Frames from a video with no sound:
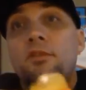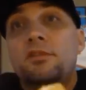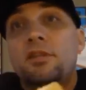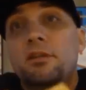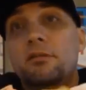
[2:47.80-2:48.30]

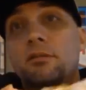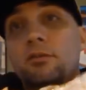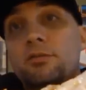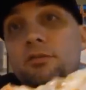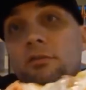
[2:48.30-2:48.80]
Let's take a
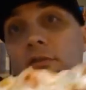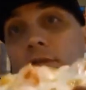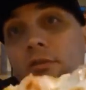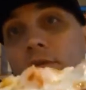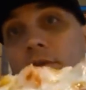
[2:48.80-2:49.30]
closer
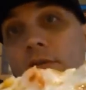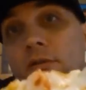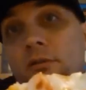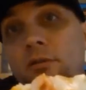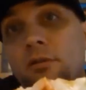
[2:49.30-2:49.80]
look.
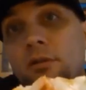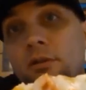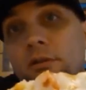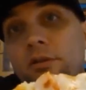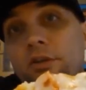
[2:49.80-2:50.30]

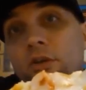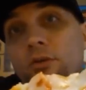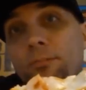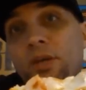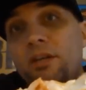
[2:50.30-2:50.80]
There you
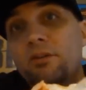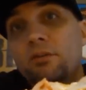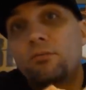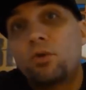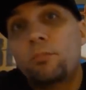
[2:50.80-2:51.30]
go, the
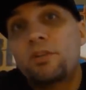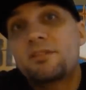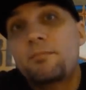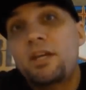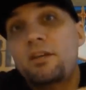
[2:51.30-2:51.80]
pickle, Roma
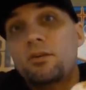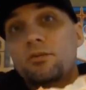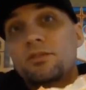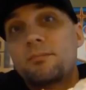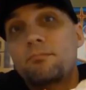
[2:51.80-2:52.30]

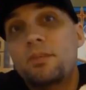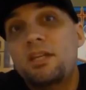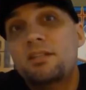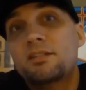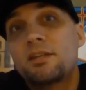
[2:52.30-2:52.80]
tomatoes, the
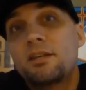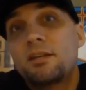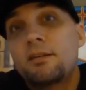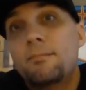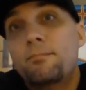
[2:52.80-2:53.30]
meat,
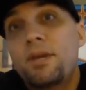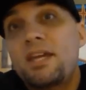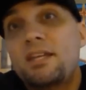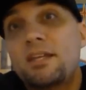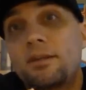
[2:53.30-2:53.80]

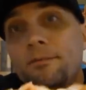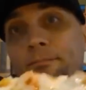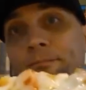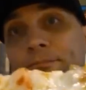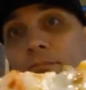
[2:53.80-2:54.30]
bacon,
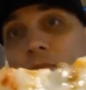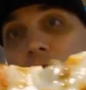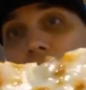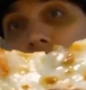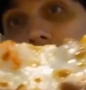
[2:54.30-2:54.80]

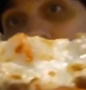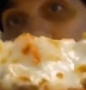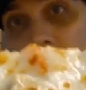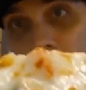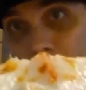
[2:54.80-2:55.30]
right